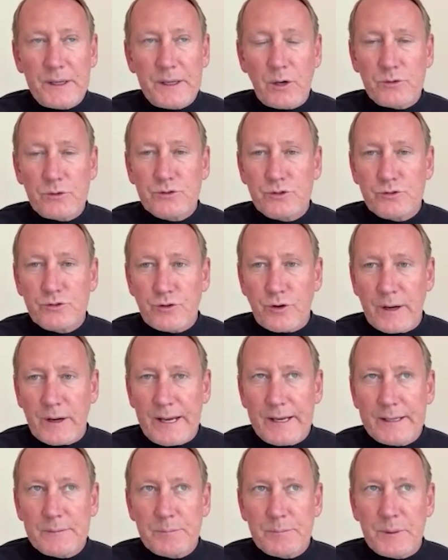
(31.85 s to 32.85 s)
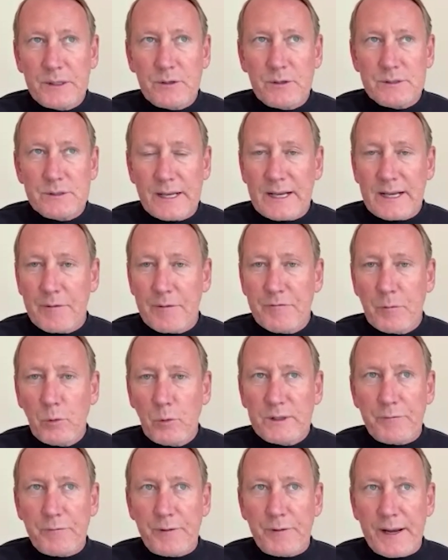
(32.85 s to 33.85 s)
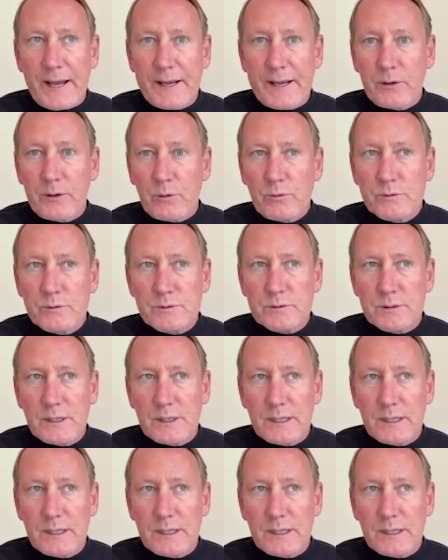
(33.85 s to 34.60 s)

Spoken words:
concentrated because they come from all different angles.